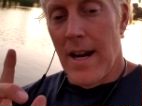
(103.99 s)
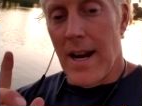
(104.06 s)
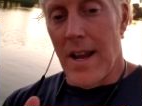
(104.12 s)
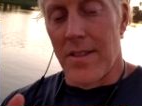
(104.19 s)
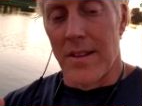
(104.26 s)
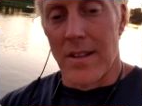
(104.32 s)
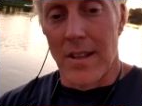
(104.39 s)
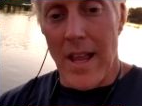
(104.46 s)

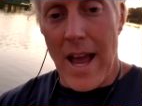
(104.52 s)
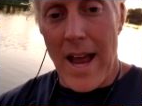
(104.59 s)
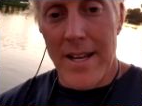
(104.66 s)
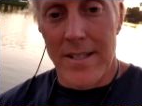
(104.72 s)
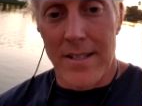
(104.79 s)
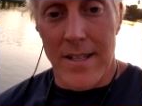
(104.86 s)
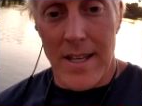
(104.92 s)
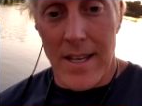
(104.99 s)
And the
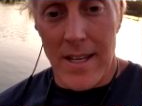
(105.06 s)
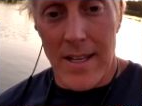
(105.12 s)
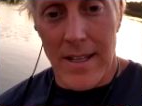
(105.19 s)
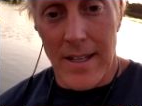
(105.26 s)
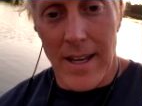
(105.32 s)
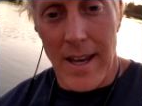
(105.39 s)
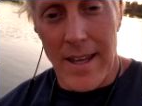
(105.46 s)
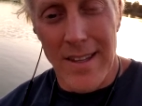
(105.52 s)
last
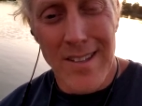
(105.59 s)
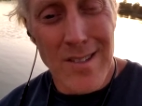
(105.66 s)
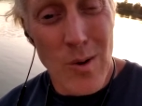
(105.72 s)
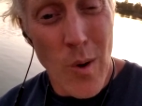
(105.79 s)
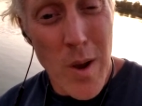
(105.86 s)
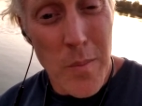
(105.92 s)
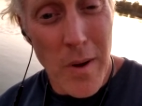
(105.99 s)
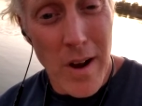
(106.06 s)
thing, and this
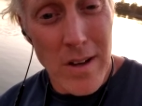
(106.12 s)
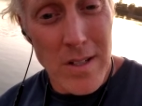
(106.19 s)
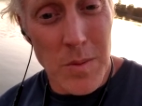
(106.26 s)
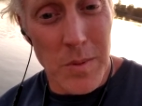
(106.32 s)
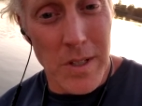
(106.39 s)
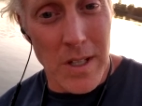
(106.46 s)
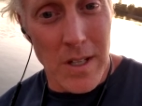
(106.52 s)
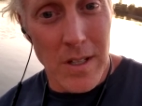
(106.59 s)
quite
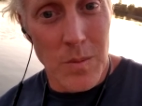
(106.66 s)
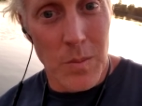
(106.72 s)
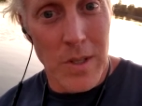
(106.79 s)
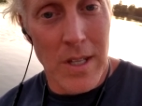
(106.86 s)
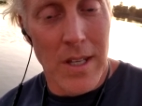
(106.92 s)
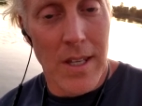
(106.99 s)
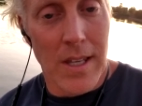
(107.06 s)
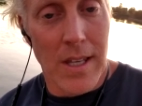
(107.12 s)
possibly could
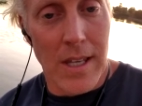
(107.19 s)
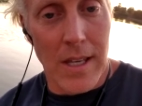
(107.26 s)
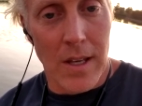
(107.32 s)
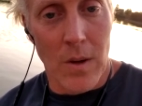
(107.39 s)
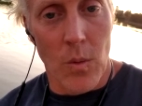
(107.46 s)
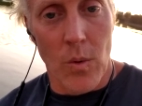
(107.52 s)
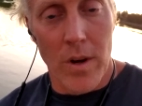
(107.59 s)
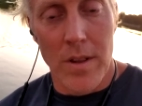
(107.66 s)
be
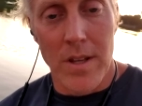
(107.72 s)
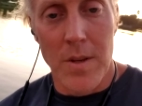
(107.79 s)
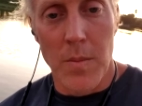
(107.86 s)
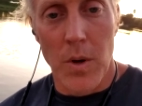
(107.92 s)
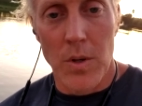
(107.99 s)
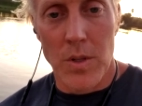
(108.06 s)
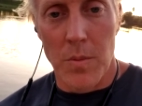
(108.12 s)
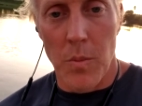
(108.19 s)
one of the
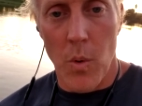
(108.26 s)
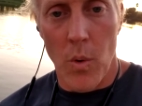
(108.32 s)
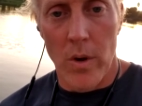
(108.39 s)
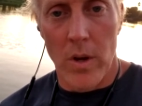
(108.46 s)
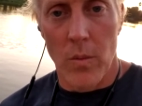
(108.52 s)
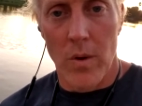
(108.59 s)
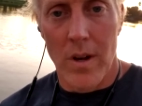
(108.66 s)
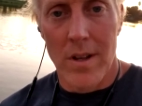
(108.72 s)
most
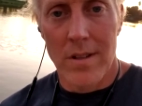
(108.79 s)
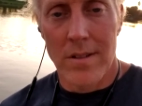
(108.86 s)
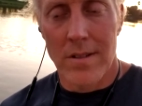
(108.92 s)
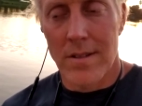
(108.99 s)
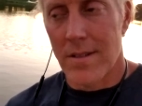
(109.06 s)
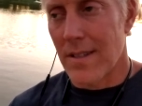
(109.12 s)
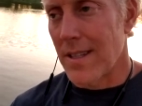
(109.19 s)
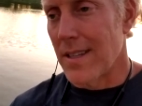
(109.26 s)
important
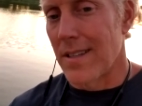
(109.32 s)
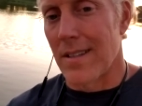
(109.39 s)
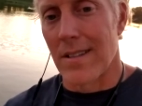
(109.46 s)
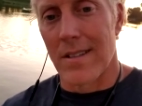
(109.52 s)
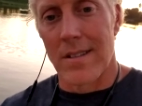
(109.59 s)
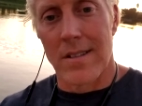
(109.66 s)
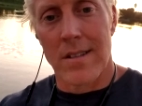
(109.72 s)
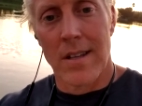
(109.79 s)
ones,
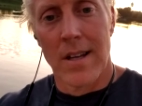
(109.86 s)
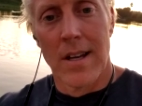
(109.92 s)
is